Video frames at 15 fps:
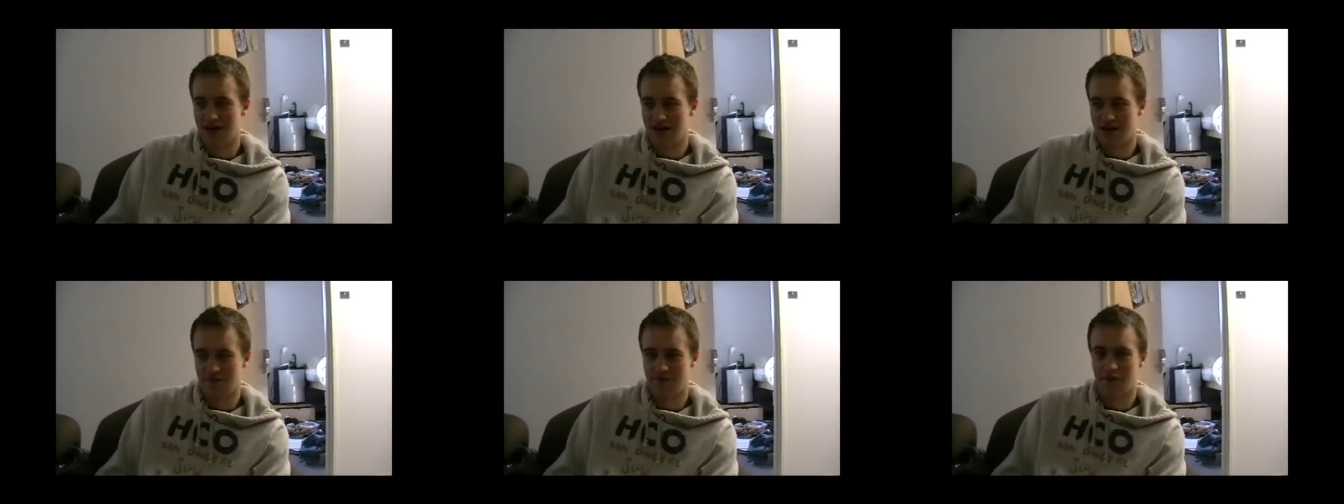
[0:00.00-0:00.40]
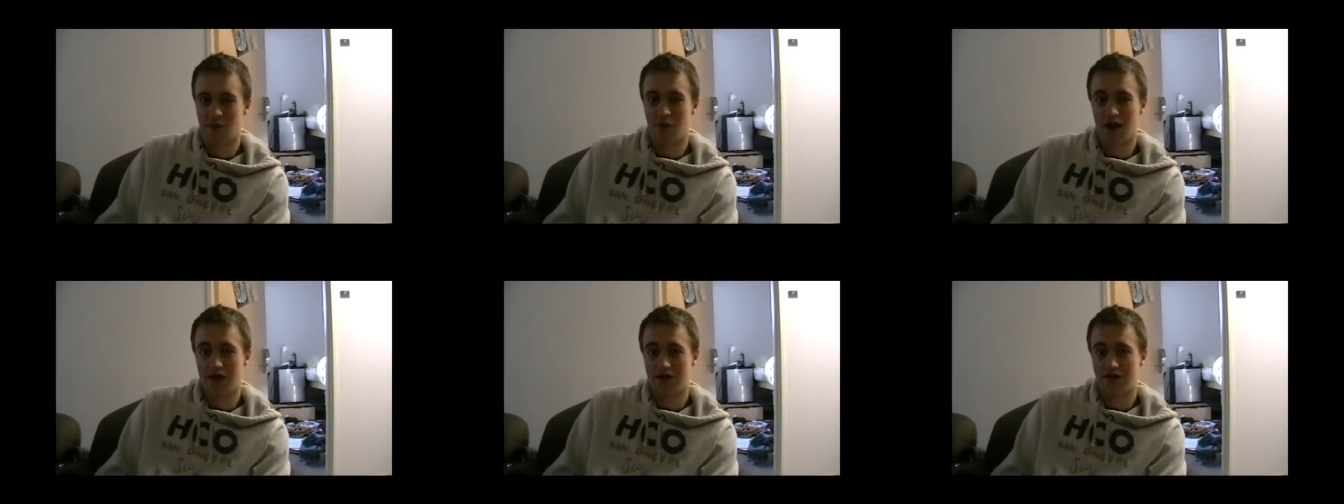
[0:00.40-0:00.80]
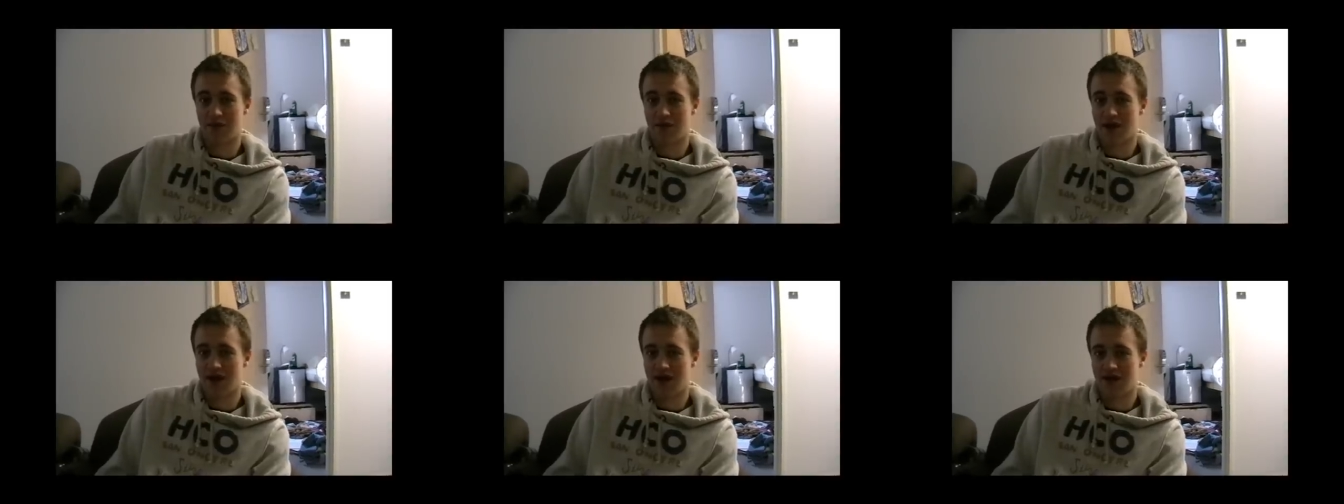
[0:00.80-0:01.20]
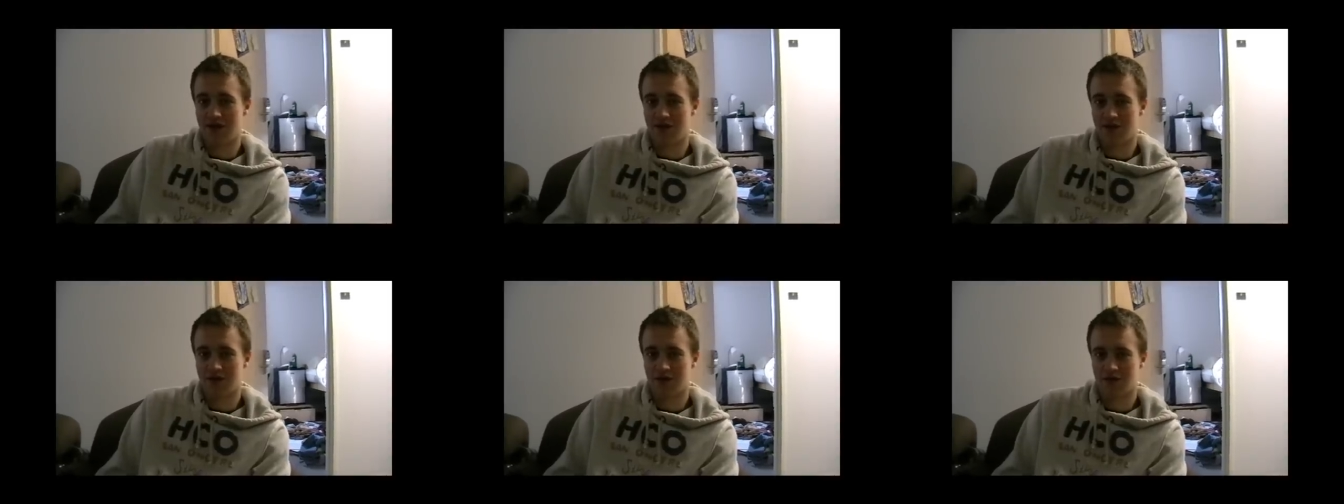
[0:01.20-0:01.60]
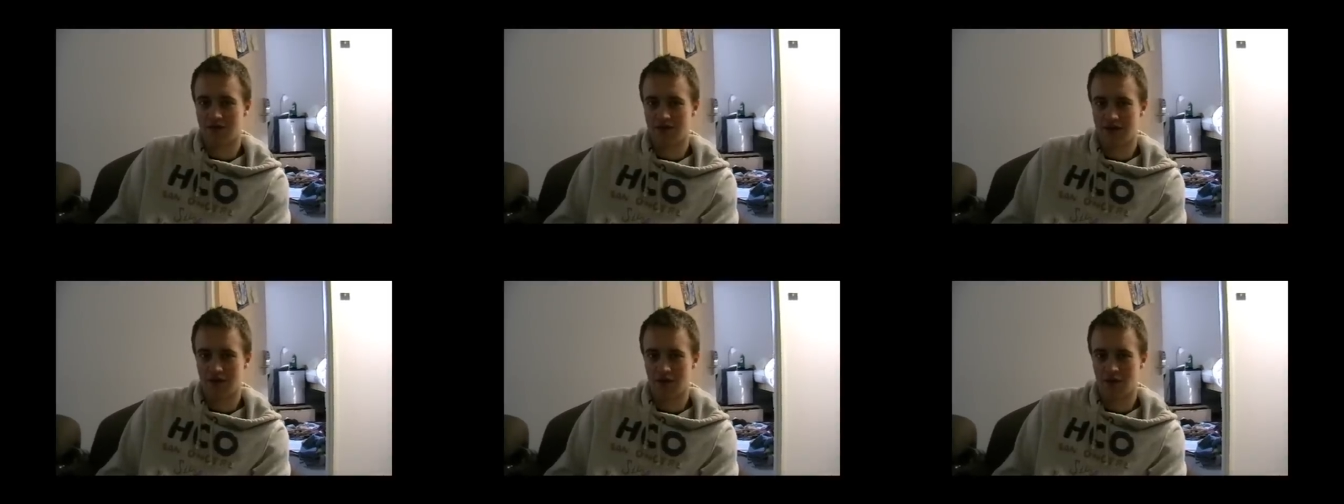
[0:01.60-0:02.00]
I am from Rathdrum, Idaho,
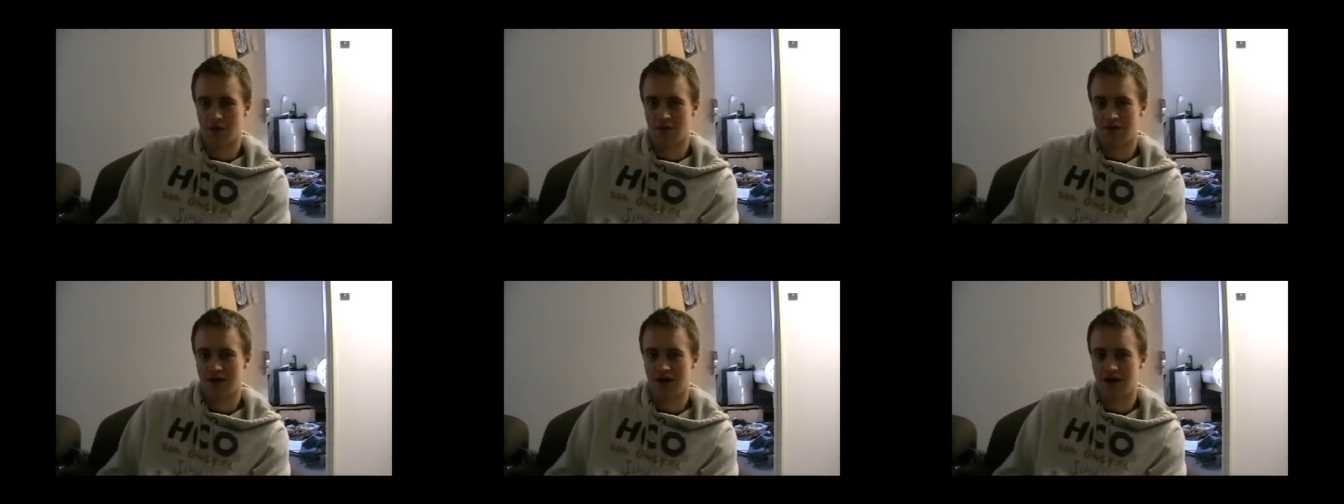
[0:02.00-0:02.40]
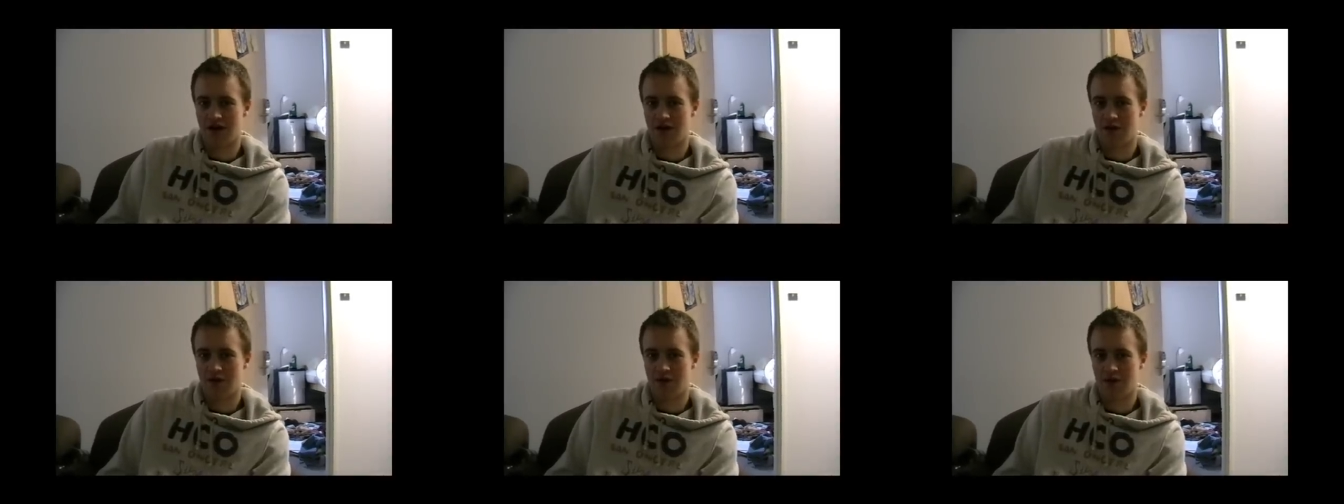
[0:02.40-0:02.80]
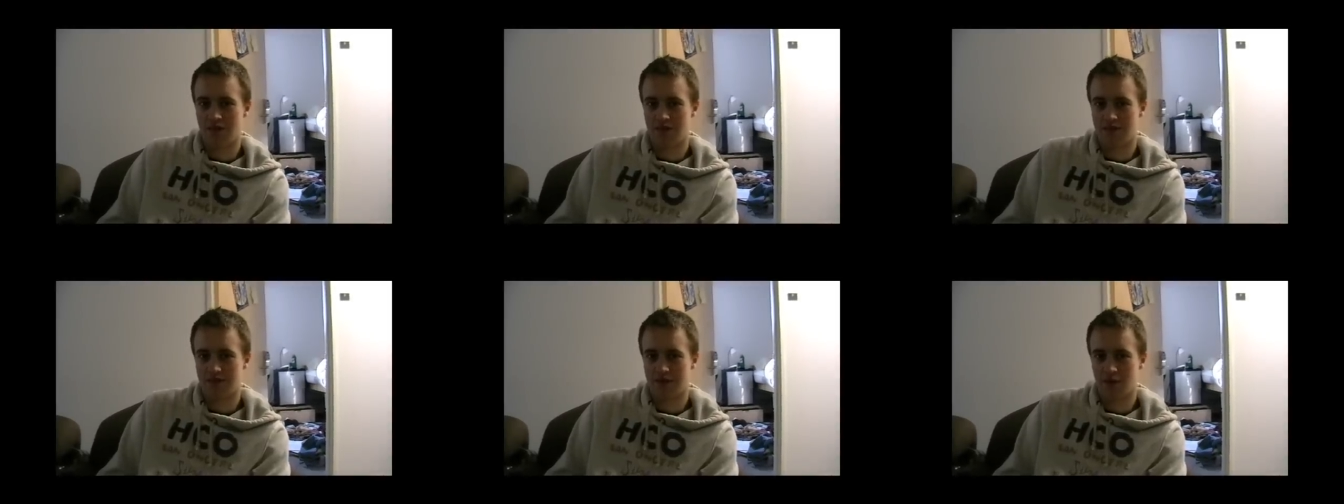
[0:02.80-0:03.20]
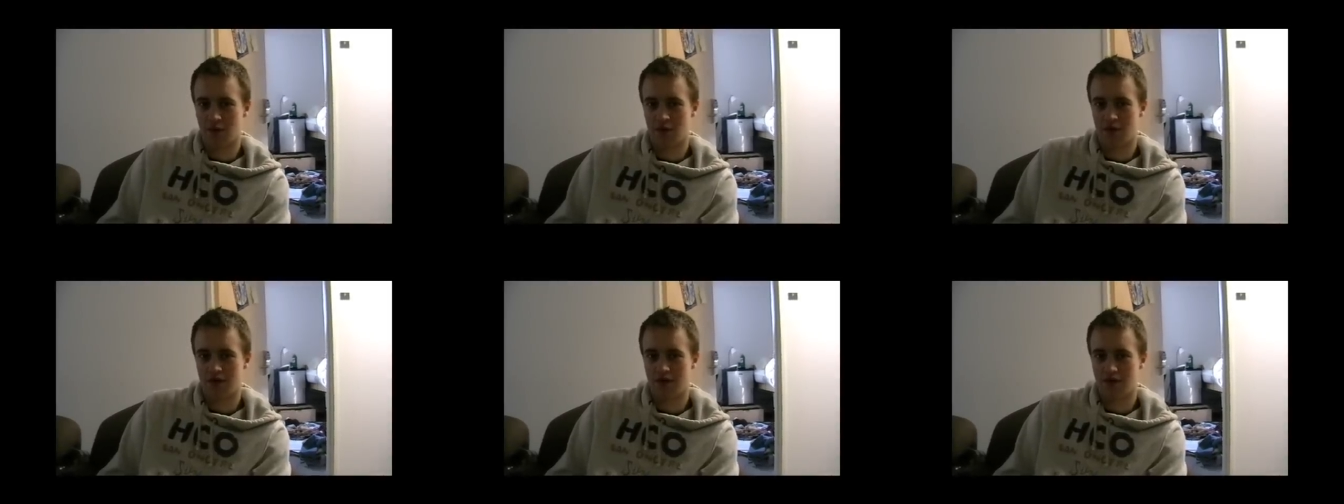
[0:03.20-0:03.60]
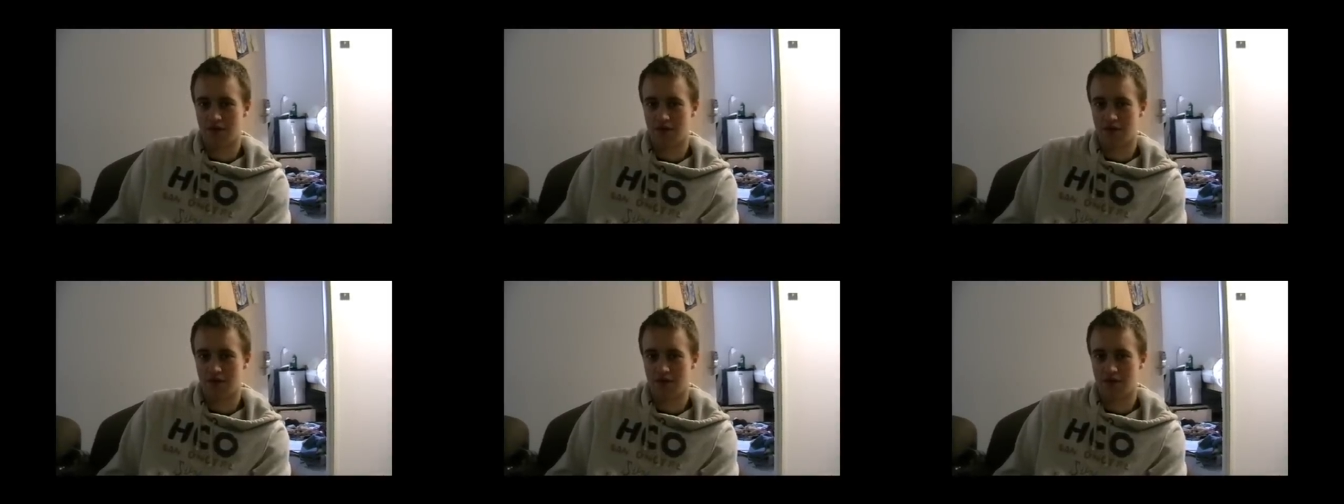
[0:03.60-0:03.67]
near Coeur d'Alene, Idaho, up north.